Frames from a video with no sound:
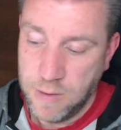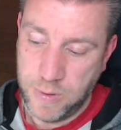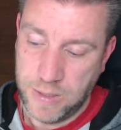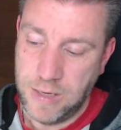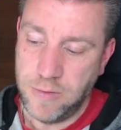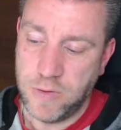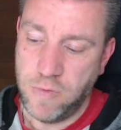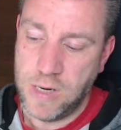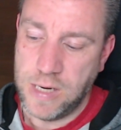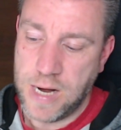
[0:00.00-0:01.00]
But it looks
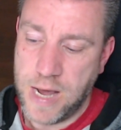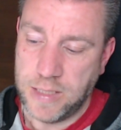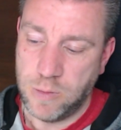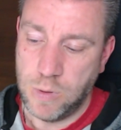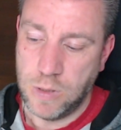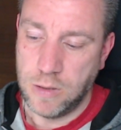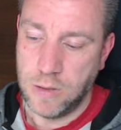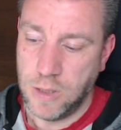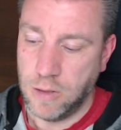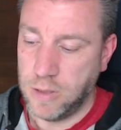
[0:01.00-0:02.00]
really nice with
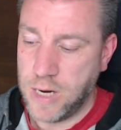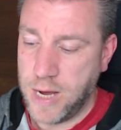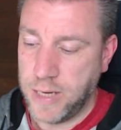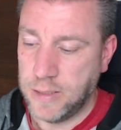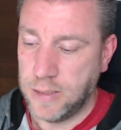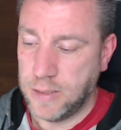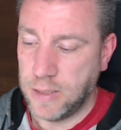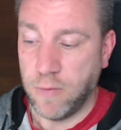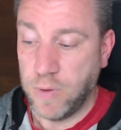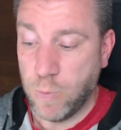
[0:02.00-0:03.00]

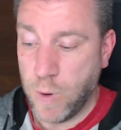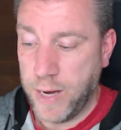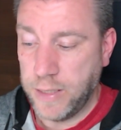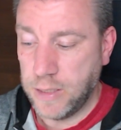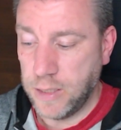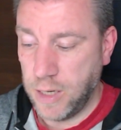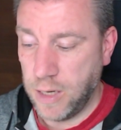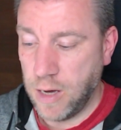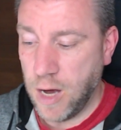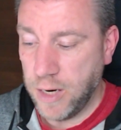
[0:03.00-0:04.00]
with white
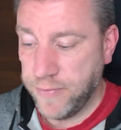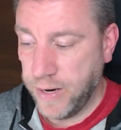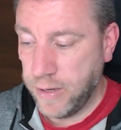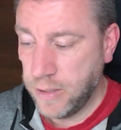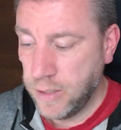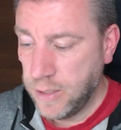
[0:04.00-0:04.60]
hardware.